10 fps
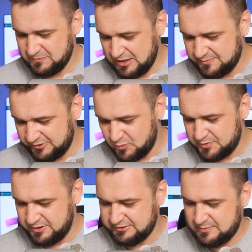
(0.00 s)
I'll be
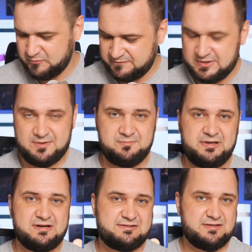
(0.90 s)
comparing them with their
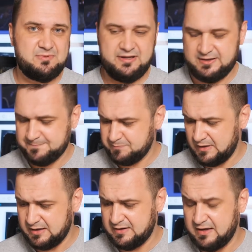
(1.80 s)
bigger sibling
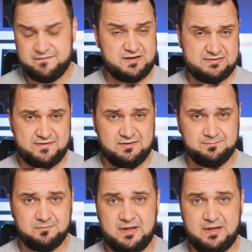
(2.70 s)
FH7,